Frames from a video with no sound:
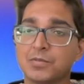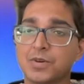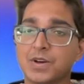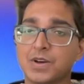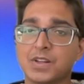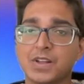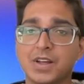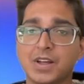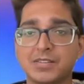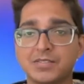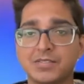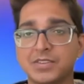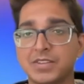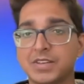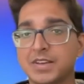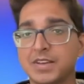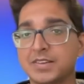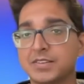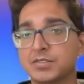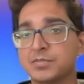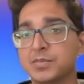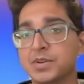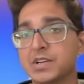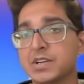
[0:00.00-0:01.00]
a lot of the
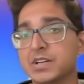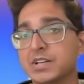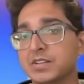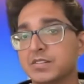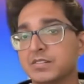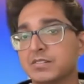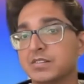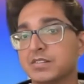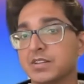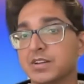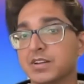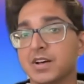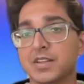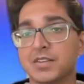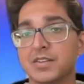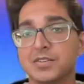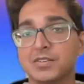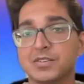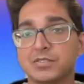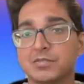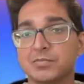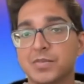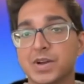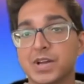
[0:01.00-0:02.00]
experience that
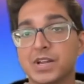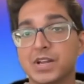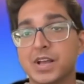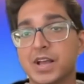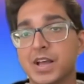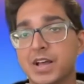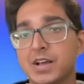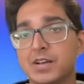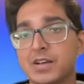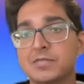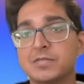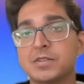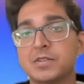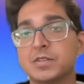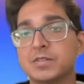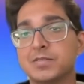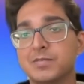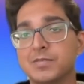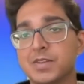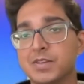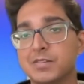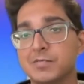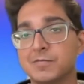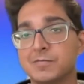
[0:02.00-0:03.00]
others might have in
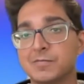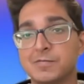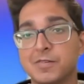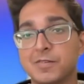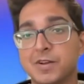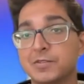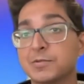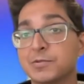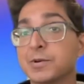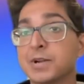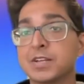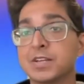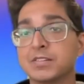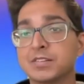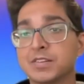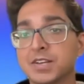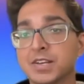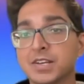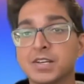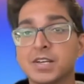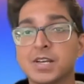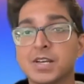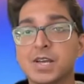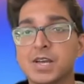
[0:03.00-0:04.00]

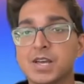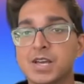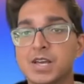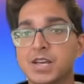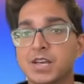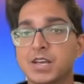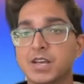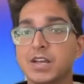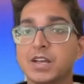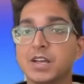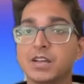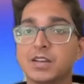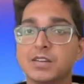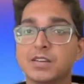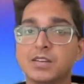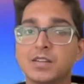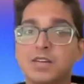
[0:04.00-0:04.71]
fundraising, in